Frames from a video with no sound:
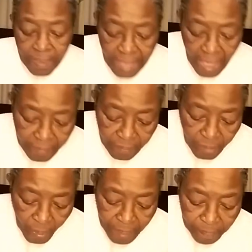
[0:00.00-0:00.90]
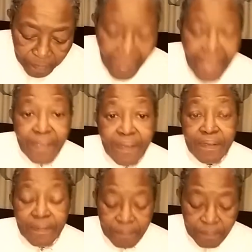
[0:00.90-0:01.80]
Now, going back
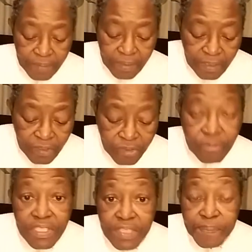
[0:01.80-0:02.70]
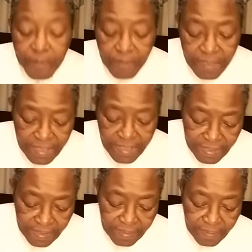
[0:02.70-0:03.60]
into this
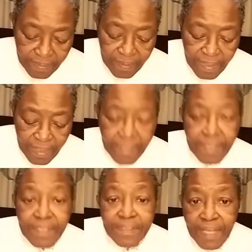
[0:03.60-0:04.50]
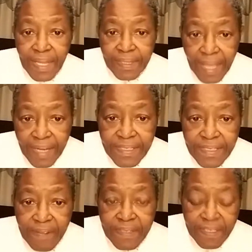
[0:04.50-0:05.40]
process, that that is
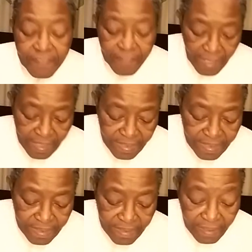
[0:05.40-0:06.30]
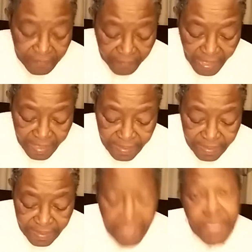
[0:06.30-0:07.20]
not giving us
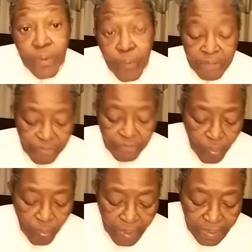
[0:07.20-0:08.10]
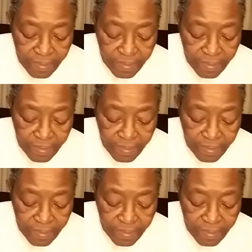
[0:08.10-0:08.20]
advice and a way forward.